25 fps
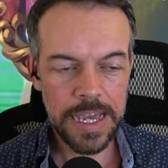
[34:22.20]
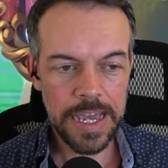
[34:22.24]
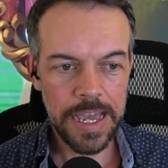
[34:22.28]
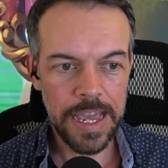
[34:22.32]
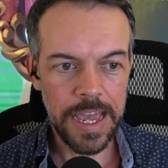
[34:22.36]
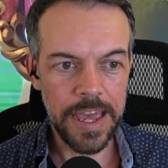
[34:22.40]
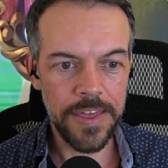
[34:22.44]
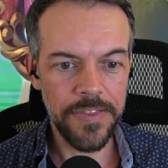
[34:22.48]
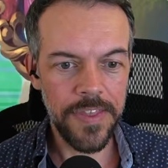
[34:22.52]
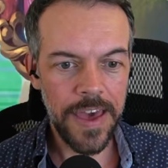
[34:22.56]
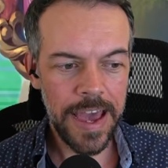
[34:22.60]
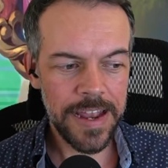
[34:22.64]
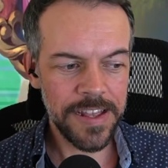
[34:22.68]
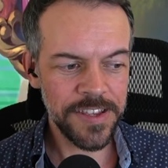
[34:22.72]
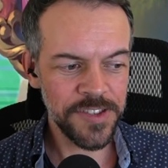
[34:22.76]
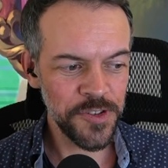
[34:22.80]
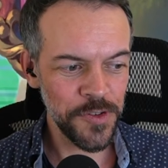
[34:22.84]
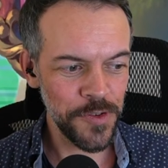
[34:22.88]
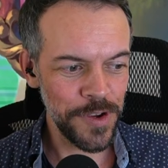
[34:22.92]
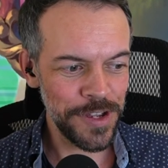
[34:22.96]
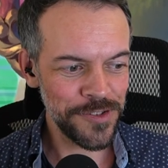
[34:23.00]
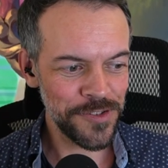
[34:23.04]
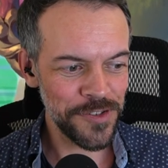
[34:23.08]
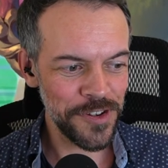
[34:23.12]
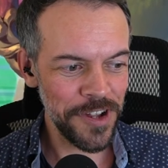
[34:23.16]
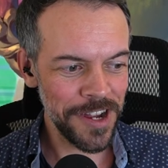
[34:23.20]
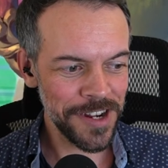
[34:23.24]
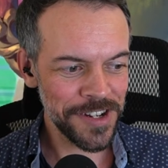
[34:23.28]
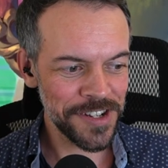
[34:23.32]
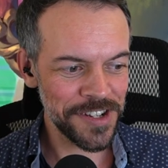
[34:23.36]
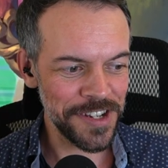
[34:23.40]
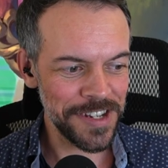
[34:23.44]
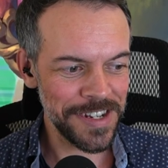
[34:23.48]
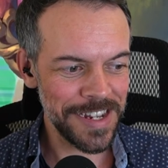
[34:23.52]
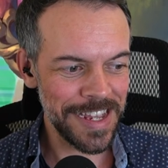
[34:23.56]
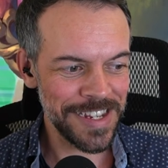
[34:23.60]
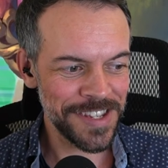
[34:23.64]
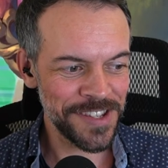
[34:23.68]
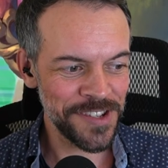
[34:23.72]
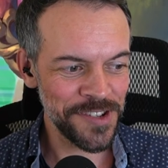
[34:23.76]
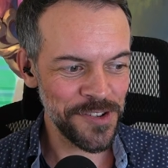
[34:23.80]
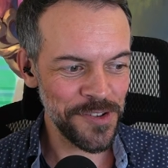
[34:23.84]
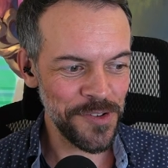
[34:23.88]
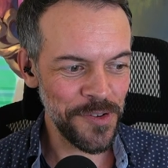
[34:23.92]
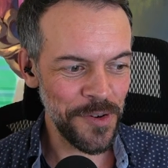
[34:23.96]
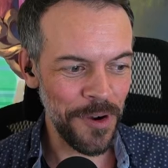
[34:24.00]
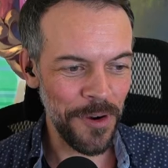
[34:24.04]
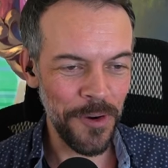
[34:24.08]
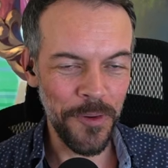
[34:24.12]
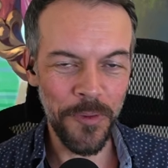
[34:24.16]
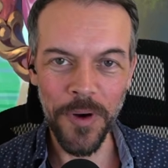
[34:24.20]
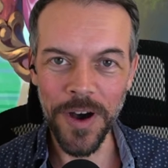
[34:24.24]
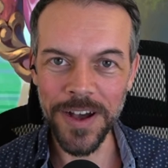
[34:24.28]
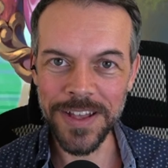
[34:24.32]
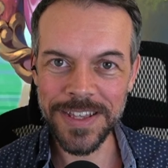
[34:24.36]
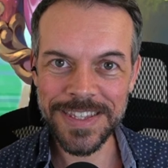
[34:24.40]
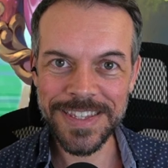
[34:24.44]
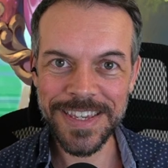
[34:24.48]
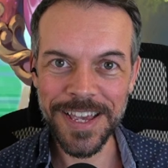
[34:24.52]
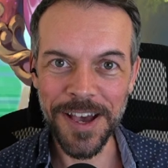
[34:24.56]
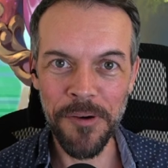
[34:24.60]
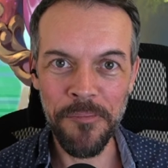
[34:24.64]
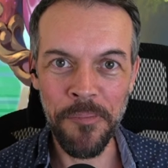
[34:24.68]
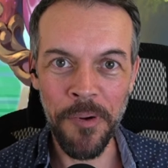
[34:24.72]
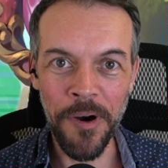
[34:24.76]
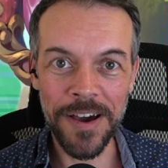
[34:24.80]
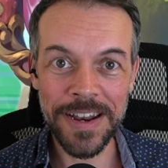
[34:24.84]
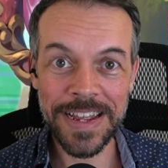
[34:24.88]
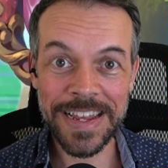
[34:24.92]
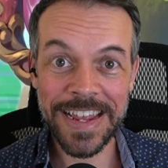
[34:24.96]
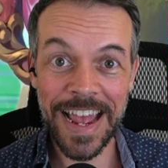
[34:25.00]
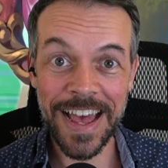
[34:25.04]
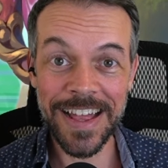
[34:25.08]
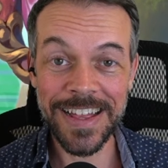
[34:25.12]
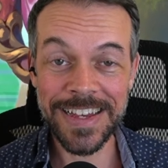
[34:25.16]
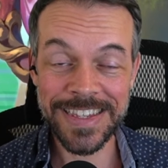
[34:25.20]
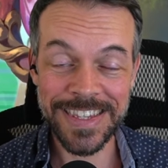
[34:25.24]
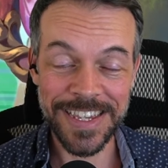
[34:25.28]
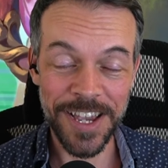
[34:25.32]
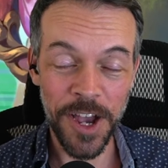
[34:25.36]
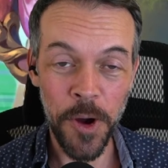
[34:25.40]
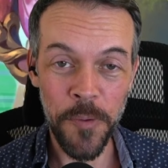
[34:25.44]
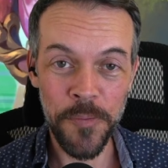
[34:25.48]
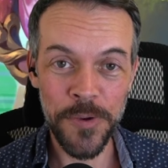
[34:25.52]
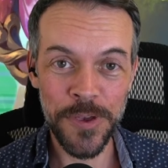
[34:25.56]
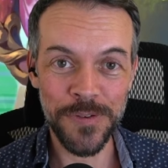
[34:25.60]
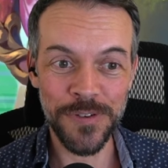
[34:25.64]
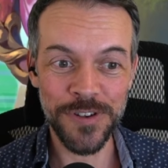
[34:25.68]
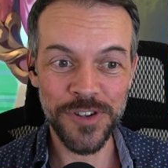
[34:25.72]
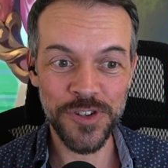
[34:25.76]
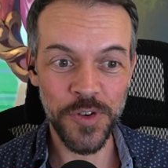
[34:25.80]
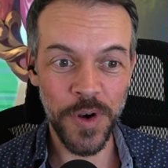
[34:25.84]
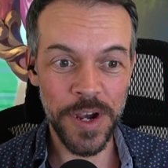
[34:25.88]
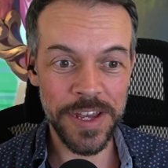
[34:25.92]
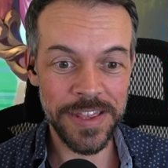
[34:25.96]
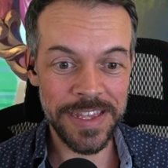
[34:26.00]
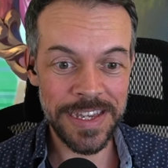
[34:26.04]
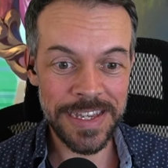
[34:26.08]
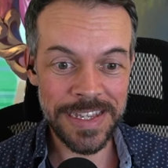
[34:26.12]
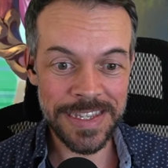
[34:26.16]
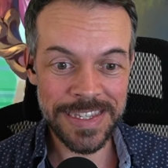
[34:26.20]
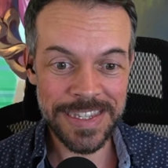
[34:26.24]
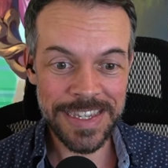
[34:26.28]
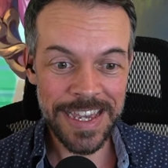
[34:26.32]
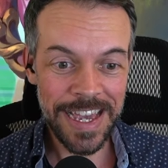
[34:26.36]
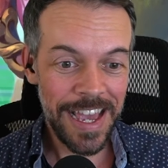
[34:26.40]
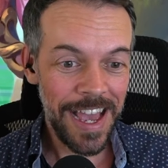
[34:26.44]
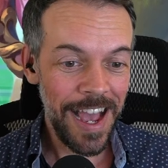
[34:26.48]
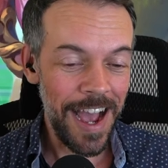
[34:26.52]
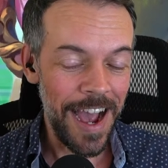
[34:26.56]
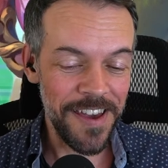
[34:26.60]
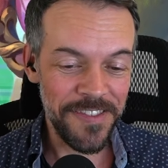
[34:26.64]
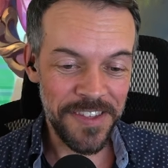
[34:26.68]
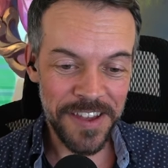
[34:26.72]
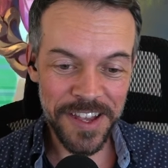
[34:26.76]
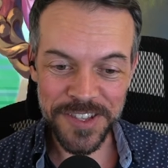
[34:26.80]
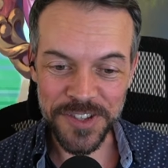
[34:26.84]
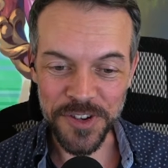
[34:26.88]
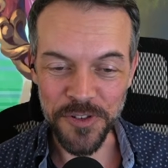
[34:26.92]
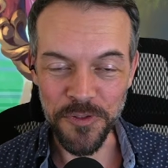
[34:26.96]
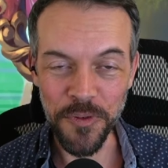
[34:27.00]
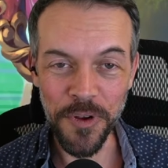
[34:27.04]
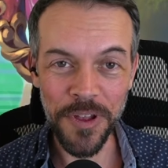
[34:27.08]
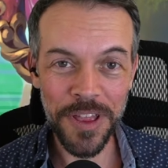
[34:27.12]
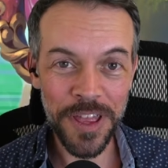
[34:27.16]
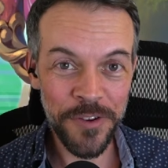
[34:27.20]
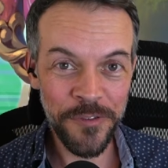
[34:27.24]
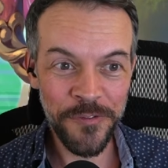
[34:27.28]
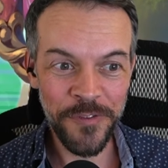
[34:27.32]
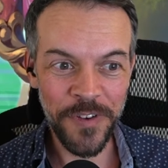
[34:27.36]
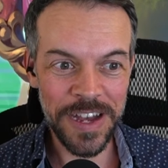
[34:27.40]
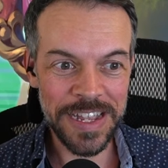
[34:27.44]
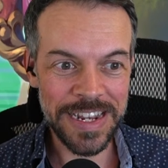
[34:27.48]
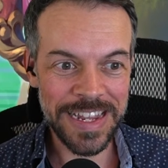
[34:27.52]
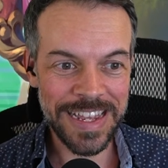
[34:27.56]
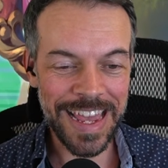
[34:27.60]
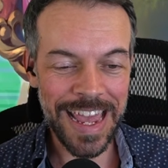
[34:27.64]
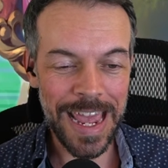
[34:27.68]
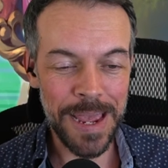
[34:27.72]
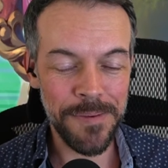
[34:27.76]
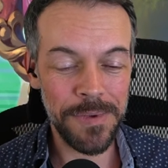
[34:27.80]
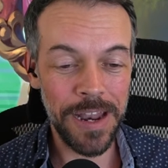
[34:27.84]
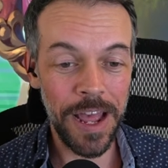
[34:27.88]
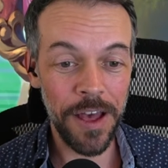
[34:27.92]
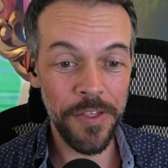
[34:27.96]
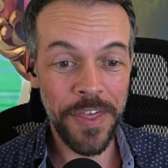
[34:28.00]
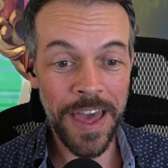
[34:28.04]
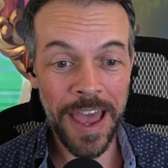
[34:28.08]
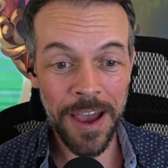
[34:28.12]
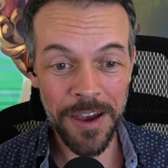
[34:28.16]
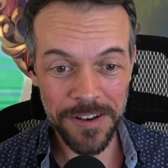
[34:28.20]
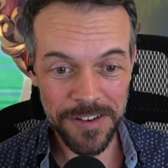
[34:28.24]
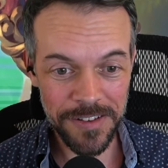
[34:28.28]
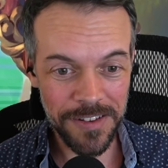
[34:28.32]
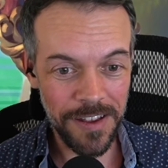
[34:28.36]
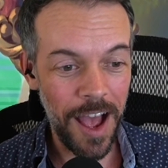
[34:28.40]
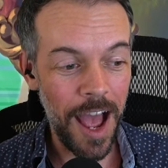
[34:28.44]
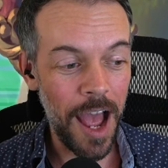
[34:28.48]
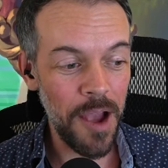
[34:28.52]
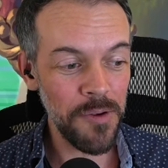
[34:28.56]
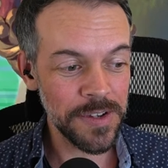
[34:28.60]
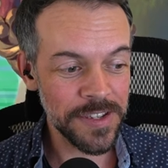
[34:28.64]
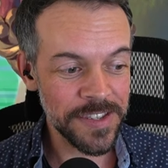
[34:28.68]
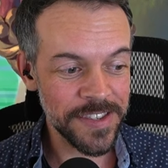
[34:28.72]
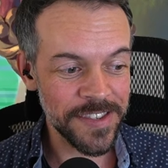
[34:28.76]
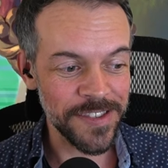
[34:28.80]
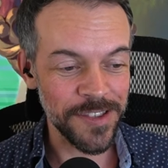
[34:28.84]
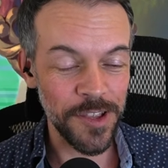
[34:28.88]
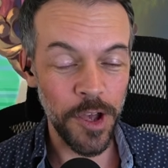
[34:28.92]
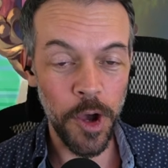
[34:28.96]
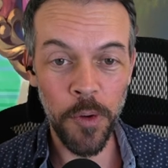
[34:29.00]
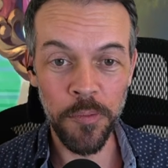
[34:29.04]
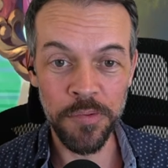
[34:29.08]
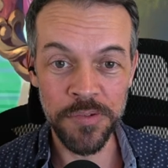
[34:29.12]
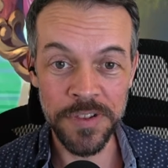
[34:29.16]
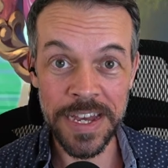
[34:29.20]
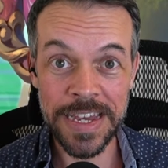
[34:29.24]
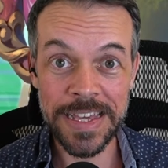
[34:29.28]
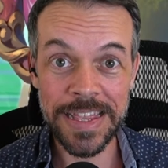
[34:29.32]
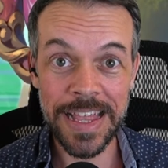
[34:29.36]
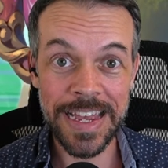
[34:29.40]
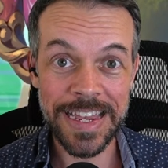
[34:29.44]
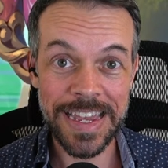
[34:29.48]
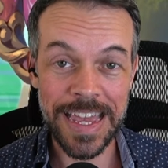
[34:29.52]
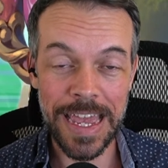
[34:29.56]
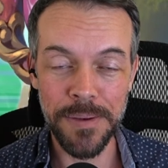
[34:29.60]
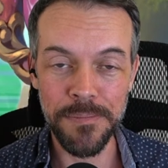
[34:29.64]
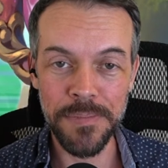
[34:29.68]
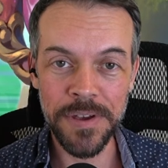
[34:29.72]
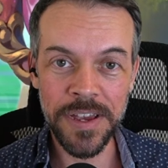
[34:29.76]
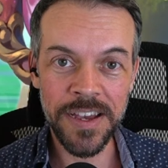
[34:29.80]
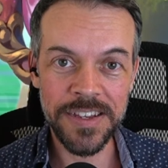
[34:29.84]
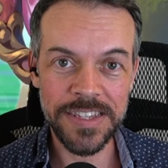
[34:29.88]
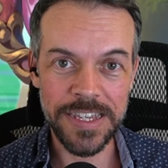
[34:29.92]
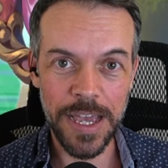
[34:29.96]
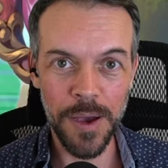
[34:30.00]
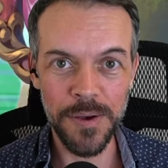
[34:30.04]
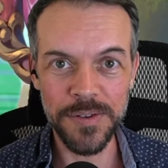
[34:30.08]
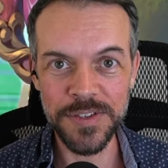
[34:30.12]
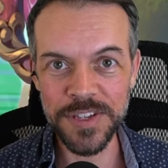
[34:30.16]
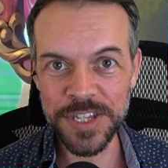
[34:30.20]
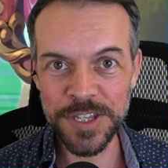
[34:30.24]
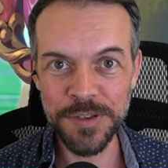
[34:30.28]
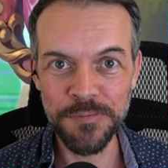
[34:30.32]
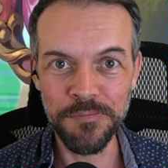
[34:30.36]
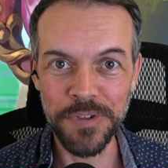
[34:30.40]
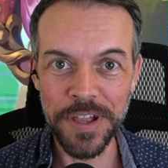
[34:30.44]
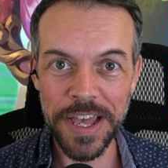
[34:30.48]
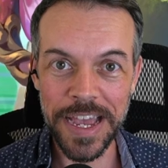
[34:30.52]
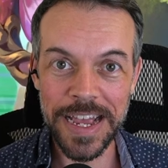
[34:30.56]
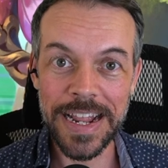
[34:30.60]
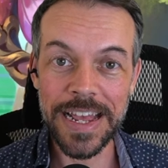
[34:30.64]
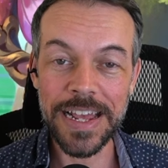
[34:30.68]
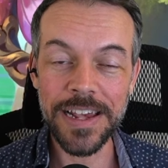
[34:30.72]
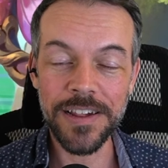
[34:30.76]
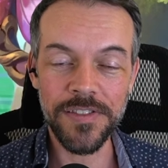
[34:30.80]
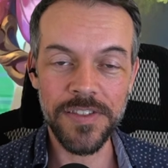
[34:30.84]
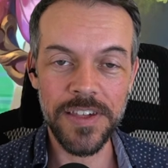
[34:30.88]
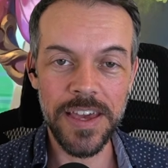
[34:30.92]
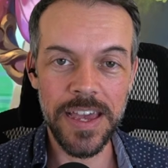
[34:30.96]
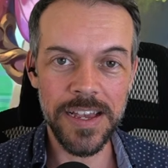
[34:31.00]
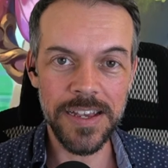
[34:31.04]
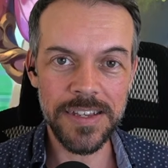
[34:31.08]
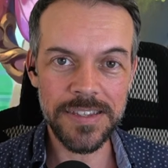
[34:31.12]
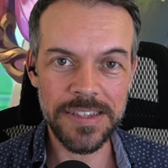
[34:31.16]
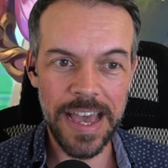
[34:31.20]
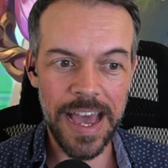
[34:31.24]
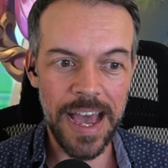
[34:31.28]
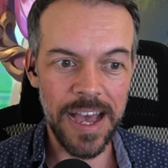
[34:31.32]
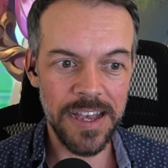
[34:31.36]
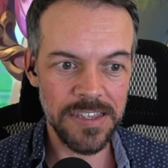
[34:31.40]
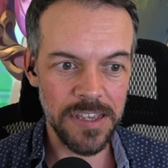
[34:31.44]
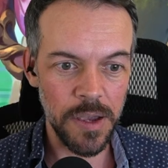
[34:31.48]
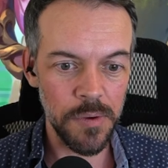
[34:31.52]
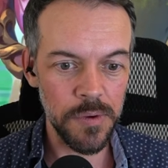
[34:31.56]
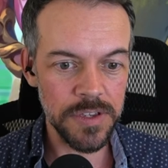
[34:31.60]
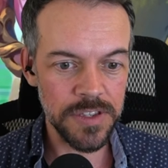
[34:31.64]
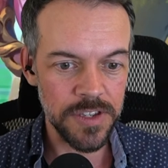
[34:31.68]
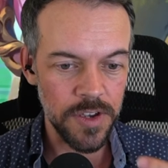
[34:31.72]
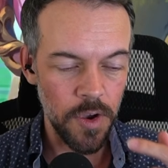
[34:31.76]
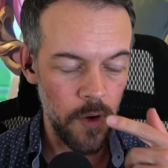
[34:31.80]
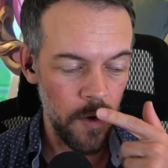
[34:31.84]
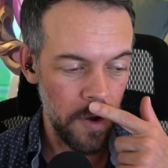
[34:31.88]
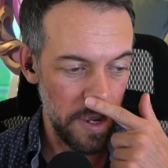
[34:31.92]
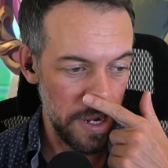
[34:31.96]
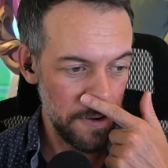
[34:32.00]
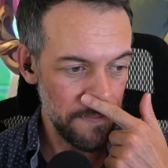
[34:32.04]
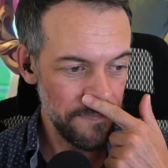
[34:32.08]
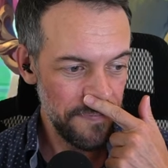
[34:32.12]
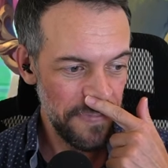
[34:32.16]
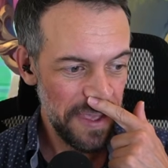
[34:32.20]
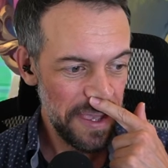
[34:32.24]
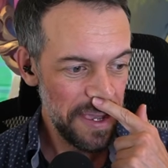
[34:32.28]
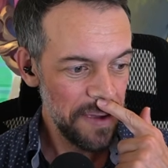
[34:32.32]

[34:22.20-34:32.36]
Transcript: And that is your introduction to Once Upon a Galaxy. I hope you enjoyed this. I think it's a really fun game. Now that I was slow playing that game because I was explaining things as I was going.